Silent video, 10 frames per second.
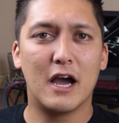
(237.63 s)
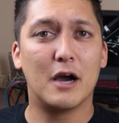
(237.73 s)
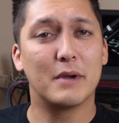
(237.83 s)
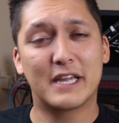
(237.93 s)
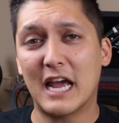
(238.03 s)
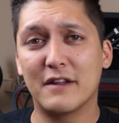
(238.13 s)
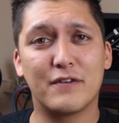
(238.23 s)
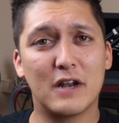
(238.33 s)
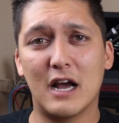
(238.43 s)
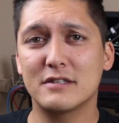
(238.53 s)
Um, again,
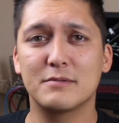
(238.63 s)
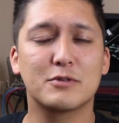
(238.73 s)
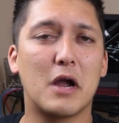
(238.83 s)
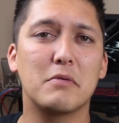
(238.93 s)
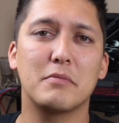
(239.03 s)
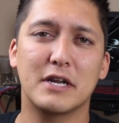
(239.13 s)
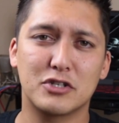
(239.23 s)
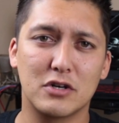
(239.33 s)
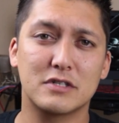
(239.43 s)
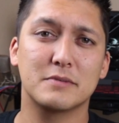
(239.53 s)
if you're not a subscriber, make
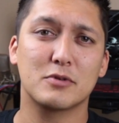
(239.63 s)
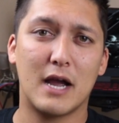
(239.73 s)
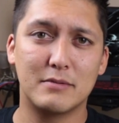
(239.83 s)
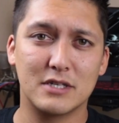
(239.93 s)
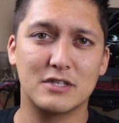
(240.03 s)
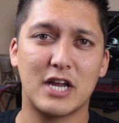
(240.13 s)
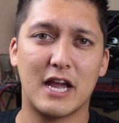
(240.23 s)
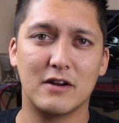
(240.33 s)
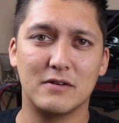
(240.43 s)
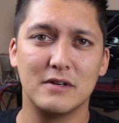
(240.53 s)
sure to subscribe to
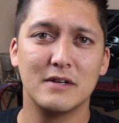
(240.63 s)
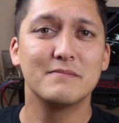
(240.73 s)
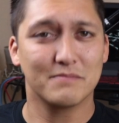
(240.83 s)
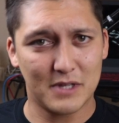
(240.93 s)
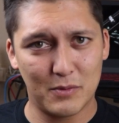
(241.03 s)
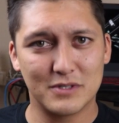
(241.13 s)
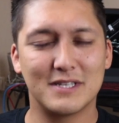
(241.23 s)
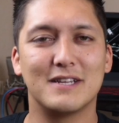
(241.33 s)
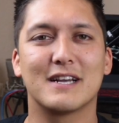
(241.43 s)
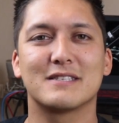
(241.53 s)
channel, and we'll
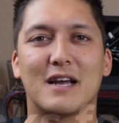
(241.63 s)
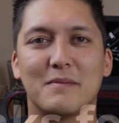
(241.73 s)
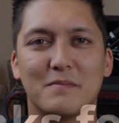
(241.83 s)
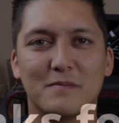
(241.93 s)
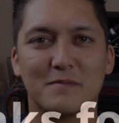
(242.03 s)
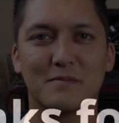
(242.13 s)
see you next time.